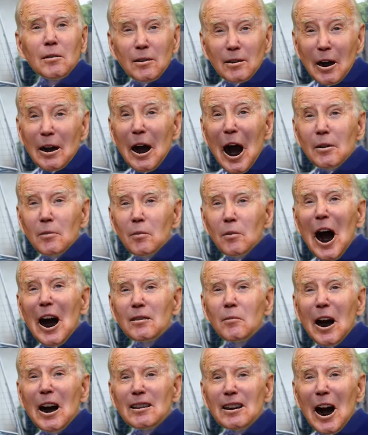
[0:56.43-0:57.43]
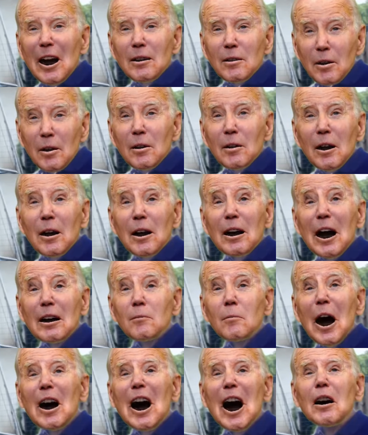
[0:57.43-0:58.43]
You see that garage right there? That's
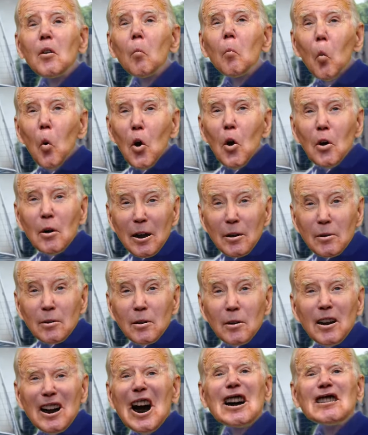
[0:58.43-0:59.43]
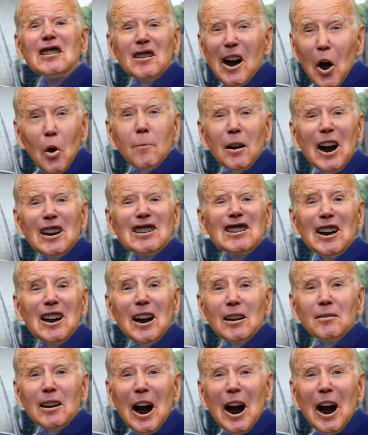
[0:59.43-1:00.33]
made out of wood. Ain't nobody getting in